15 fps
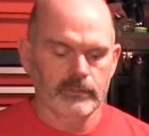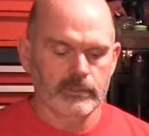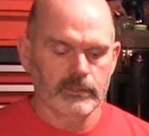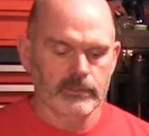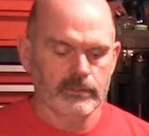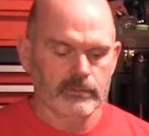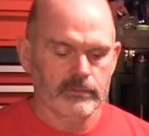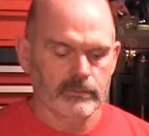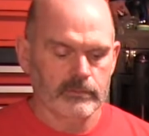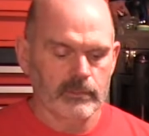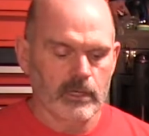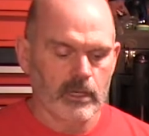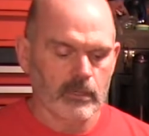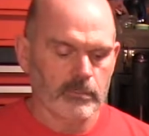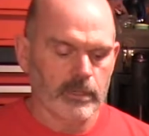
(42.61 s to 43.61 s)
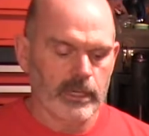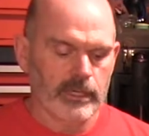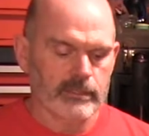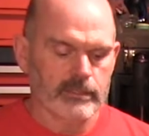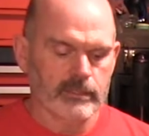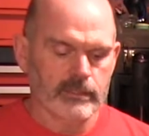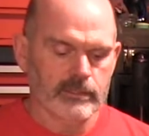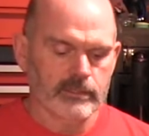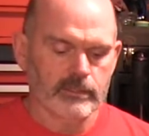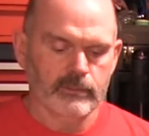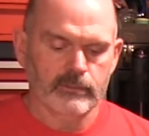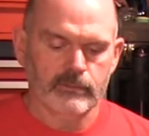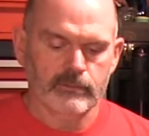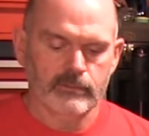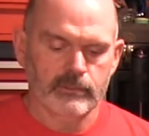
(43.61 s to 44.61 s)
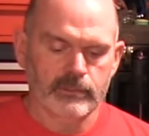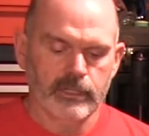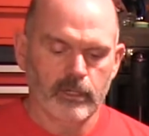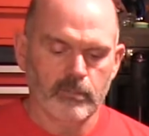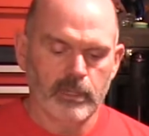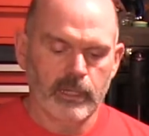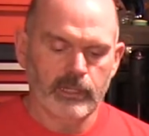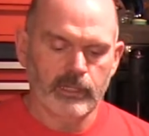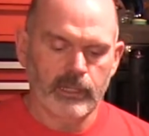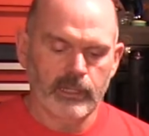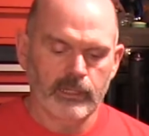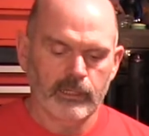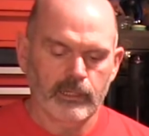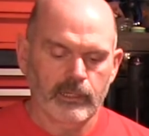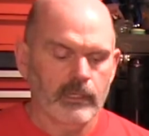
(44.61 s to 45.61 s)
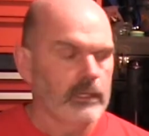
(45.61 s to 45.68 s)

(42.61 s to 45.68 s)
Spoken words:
which is long past its sell-by date.